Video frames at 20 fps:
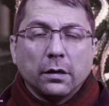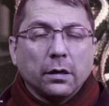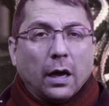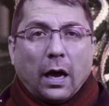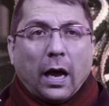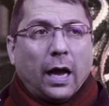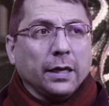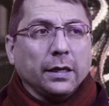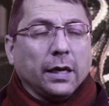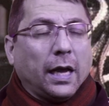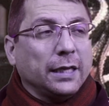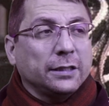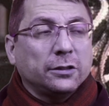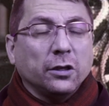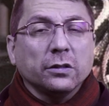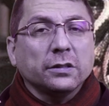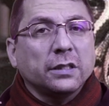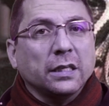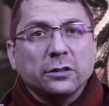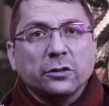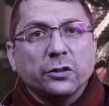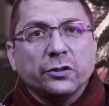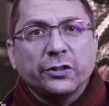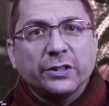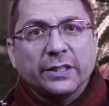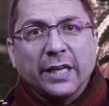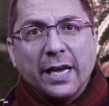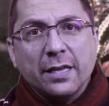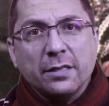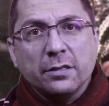I don't
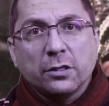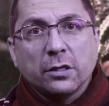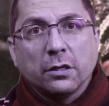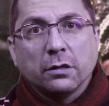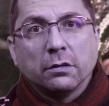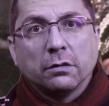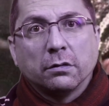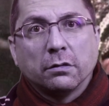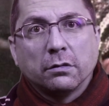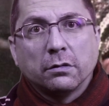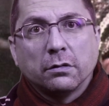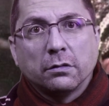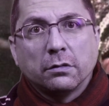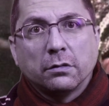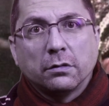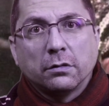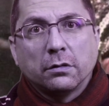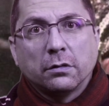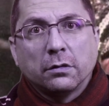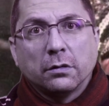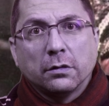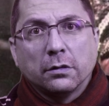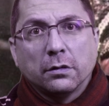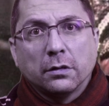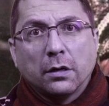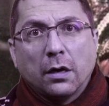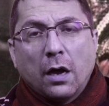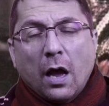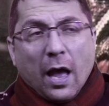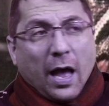understand you.
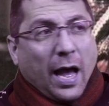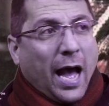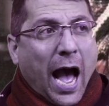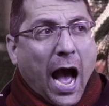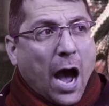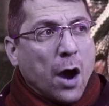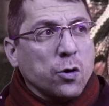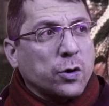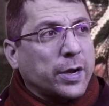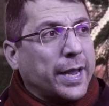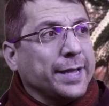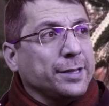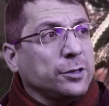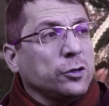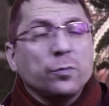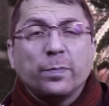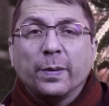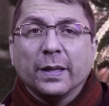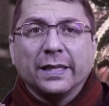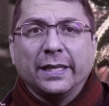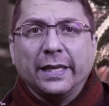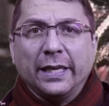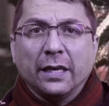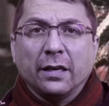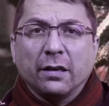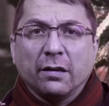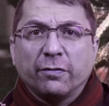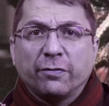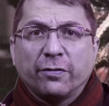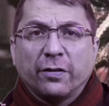How can you
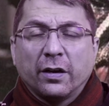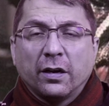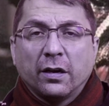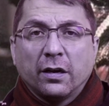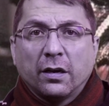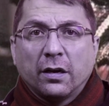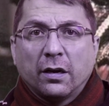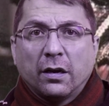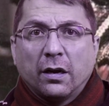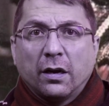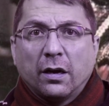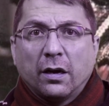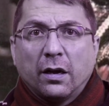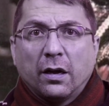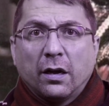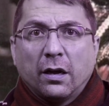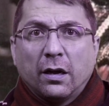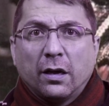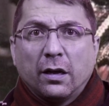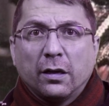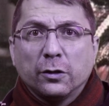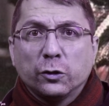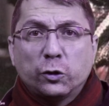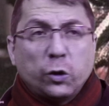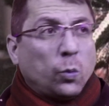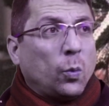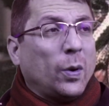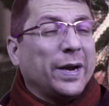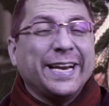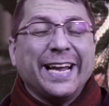believe
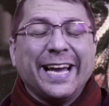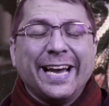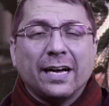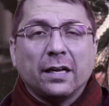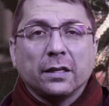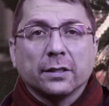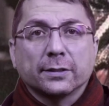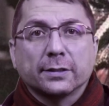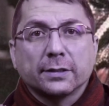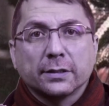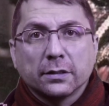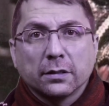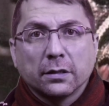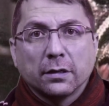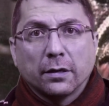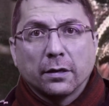someone else?